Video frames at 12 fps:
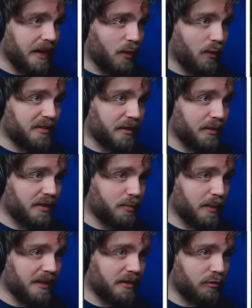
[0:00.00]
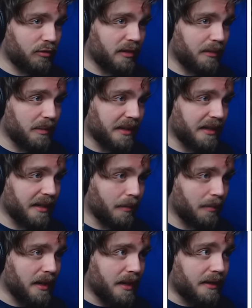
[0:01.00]
Also, this wind is really picking up.
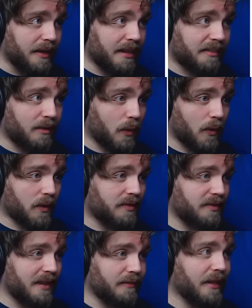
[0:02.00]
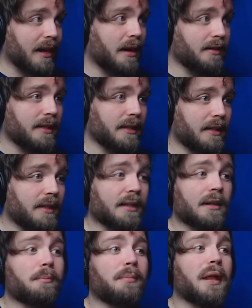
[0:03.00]
Let's not conceive the idea that
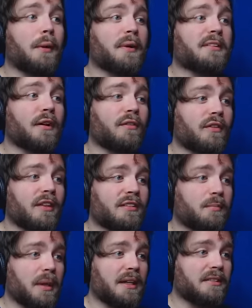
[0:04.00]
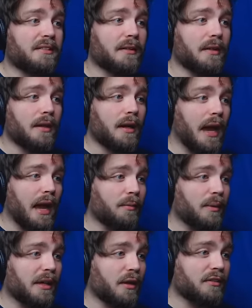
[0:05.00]
it can blow us off of this place
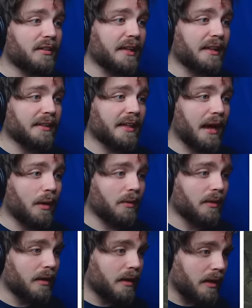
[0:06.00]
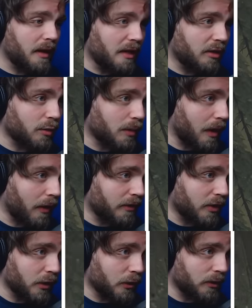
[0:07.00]
and we go sailing down into our
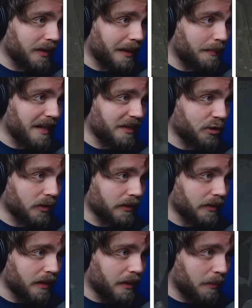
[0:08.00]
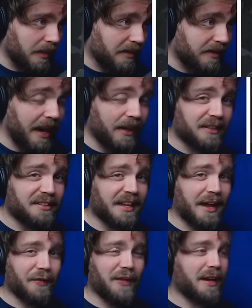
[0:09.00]
eternal damnation. Because hell is
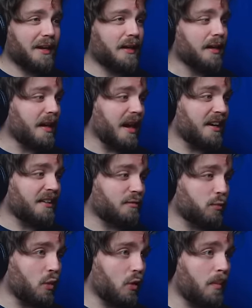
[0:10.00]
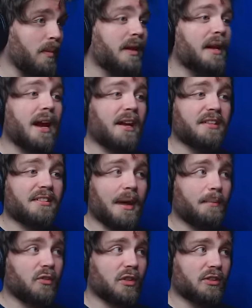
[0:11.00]
down there, it is warm, it is
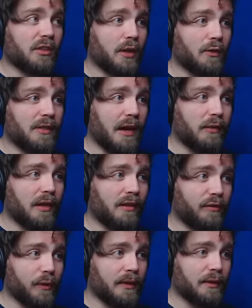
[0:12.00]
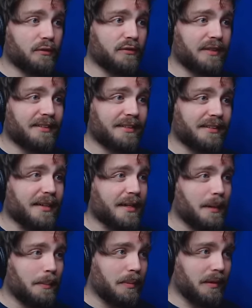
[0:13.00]
tempting to go down there for a little visit,
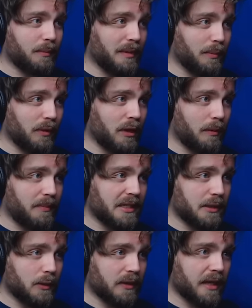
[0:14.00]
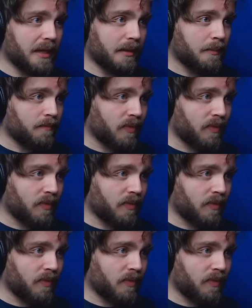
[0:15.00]
but we will not be doing that.